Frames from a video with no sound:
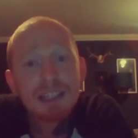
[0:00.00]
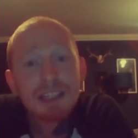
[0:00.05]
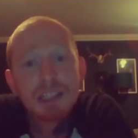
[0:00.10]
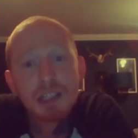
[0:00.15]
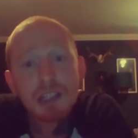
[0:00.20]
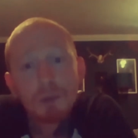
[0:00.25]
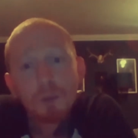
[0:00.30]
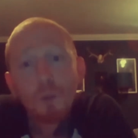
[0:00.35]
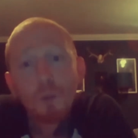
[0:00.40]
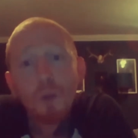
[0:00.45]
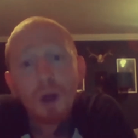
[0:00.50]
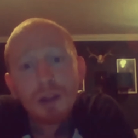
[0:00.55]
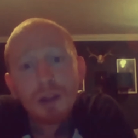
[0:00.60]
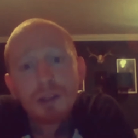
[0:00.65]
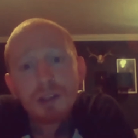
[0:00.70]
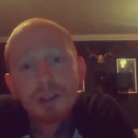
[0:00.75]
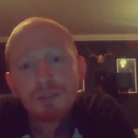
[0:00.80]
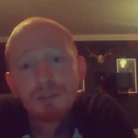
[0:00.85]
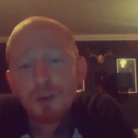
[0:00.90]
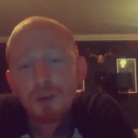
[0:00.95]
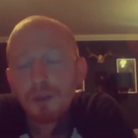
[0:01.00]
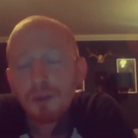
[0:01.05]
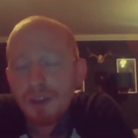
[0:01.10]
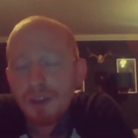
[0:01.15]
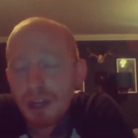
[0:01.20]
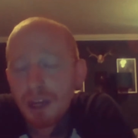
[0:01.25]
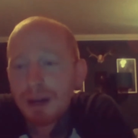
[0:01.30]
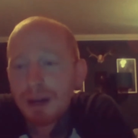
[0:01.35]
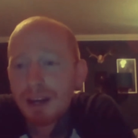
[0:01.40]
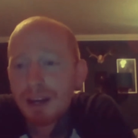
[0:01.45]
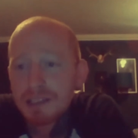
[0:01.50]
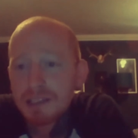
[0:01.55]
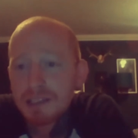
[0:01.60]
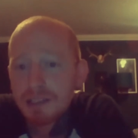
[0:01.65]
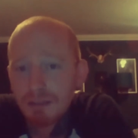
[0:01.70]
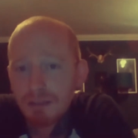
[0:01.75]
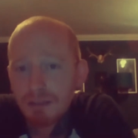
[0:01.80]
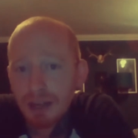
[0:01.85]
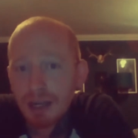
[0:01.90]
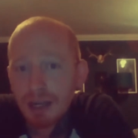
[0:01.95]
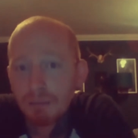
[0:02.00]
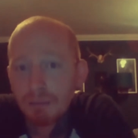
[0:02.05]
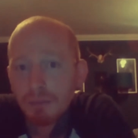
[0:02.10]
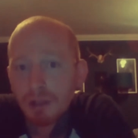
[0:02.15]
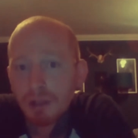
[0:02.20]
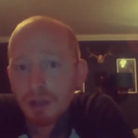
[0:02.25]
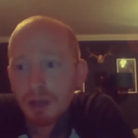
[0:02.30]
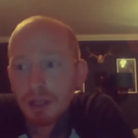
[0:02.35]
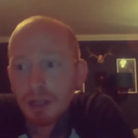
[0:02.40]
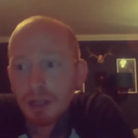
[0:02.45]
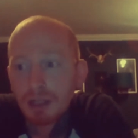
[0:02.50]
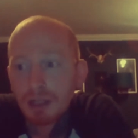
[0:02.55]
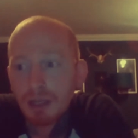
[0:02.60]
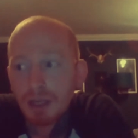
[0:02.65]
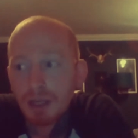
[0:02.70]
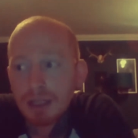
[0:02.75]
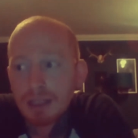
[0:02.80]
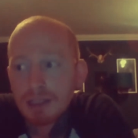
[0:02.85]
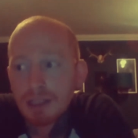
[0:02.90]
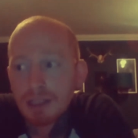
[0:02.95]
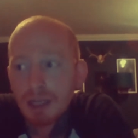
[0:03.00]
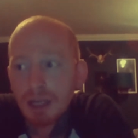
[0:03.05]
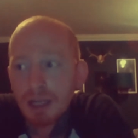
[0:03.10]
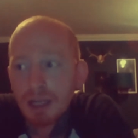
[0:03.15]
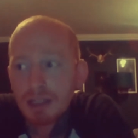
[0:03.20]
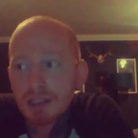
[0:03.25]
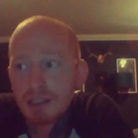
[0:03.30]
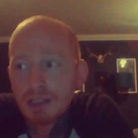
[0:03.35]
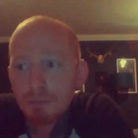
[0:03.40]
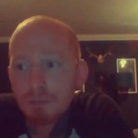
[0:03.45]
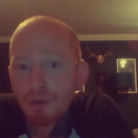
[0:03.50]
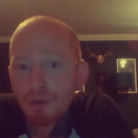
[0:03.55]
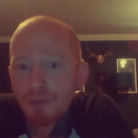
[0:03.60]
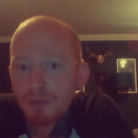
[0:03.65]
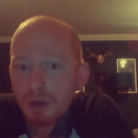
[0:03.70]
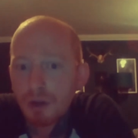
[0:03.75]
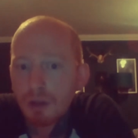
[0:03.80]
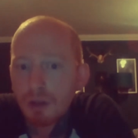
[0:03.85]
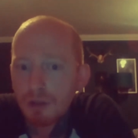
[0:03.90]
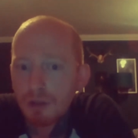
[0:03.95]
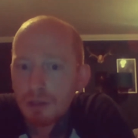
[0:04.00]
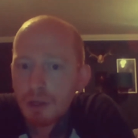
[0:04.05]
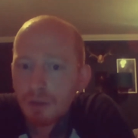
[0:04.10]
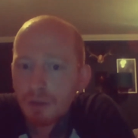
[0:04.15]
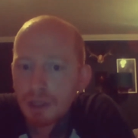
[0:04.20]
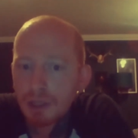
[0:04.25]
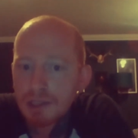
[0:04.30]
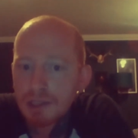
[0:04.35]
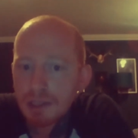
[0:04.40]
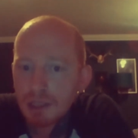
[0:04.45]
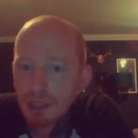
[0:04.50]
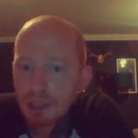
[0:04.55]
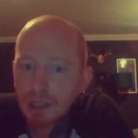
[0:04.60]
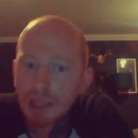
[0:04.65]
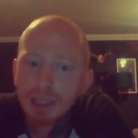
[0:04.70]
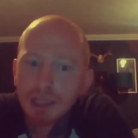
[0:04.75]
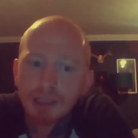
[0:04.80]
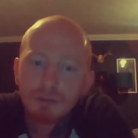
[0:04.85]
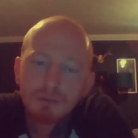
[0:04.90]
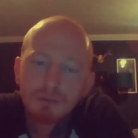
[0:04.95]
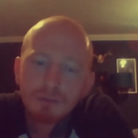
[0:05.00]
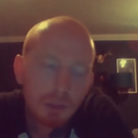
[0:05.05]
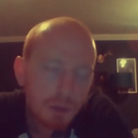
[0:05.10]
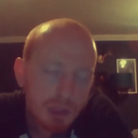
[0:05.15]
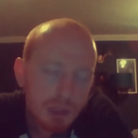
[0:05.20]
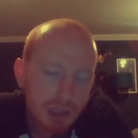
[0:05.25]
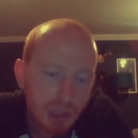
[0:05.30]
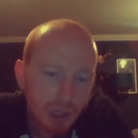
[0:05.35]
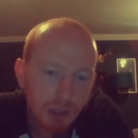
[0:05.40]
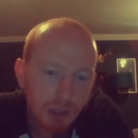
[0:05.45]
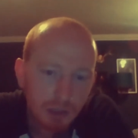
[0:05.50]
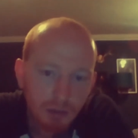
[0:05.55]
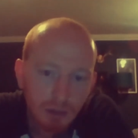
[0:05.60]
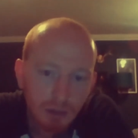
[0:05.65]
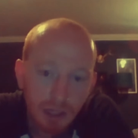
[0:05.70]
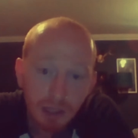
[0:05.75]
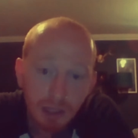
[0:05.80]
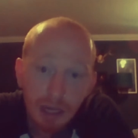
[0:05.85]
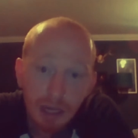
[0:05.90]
the wonderful thing about Instagram, like, is that it's a portfolio you don't get to delete to a certain degree. And